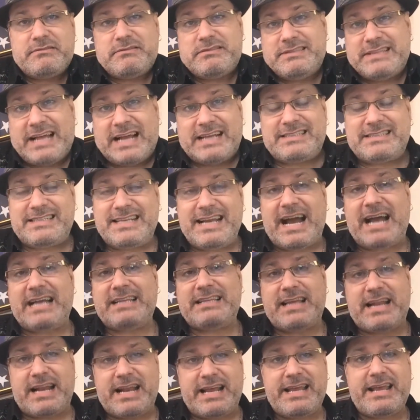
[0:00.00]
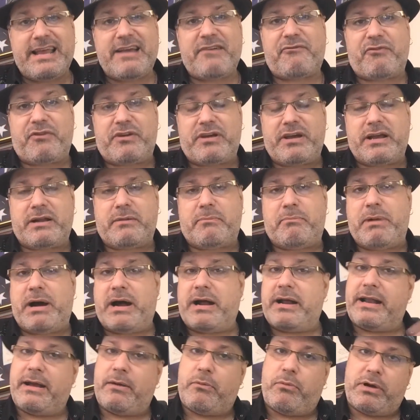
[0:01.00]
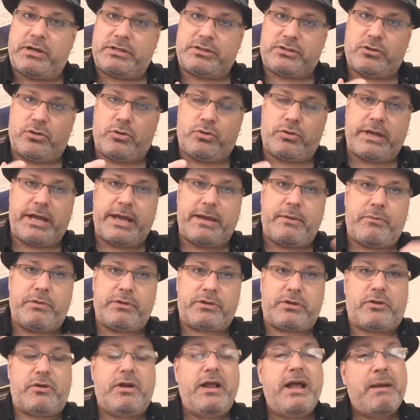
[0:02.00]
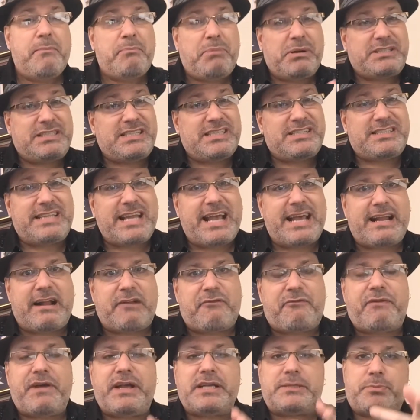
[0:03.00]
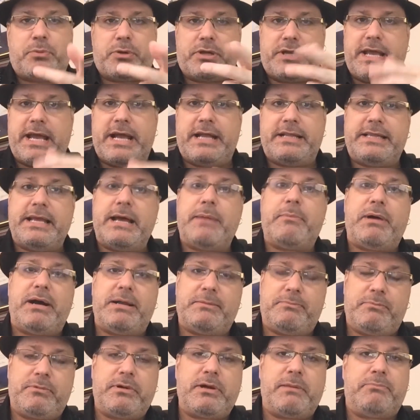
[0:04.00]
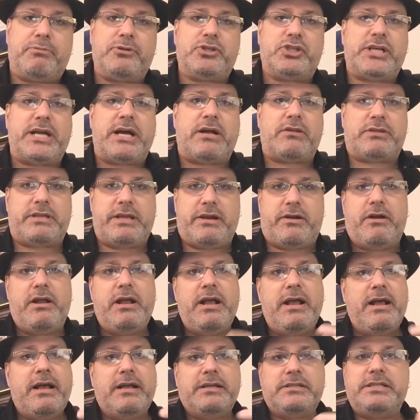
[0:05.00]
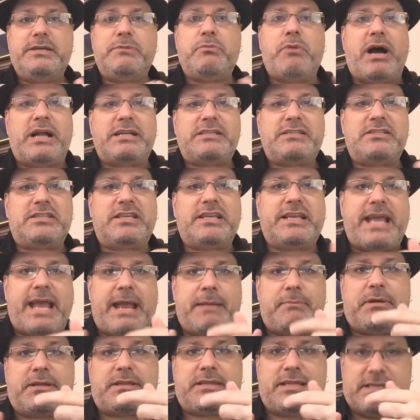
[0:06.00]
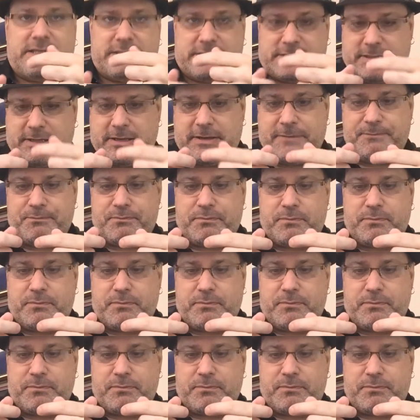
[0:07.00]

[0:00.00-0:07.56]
nice guy that I am, forget about it. I watched the whole game with her. But she stayed on Facebook. Yeah, Deb, I'm going to put you out there. She watches the game like this.